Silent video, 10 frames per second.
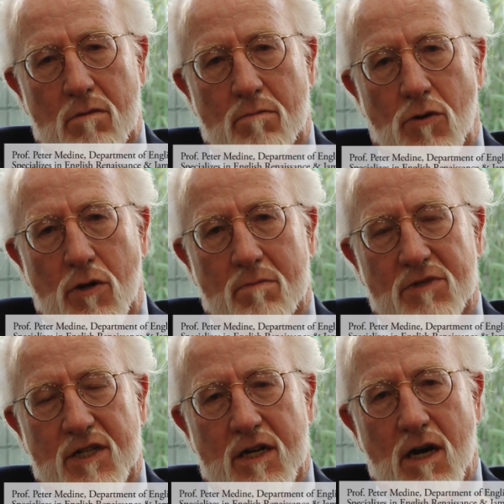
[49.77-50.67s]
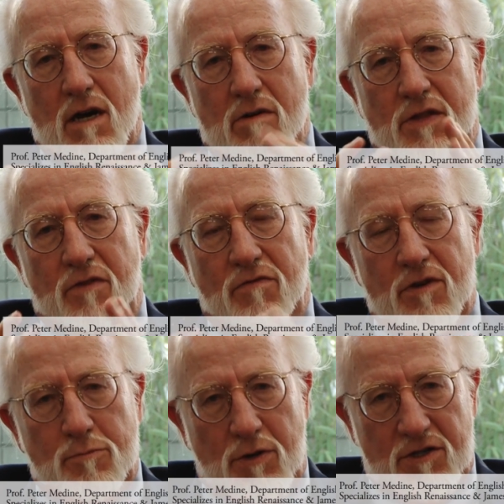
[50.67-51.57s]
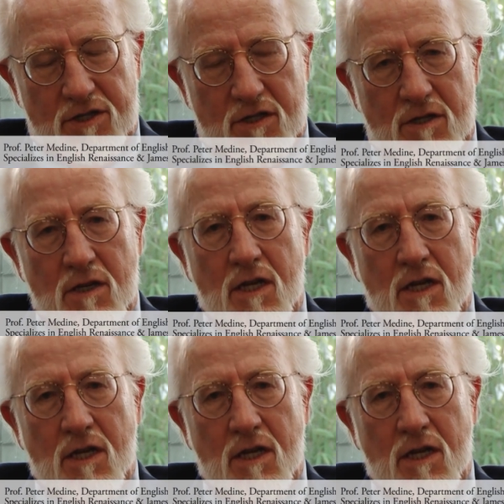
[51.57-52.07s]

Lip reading: poems that are in the first person,